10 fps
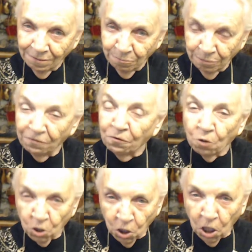
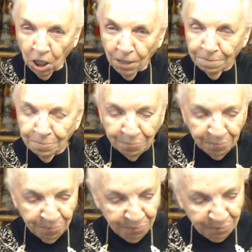before law,
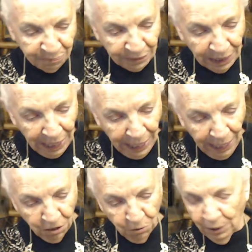
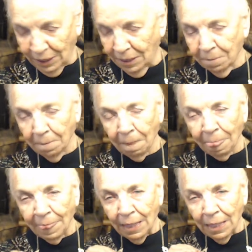actually,
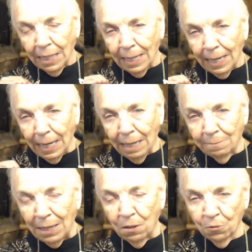
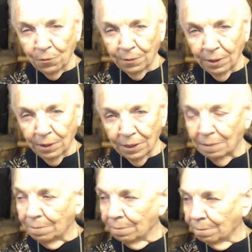about
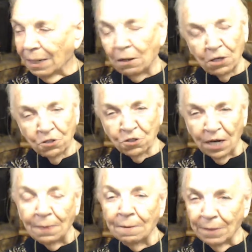the marriage
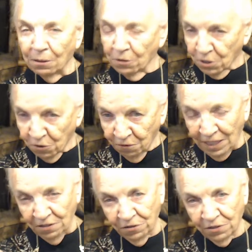and the marriage
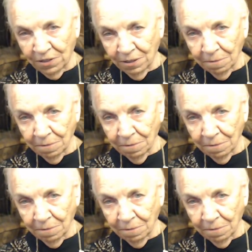feast.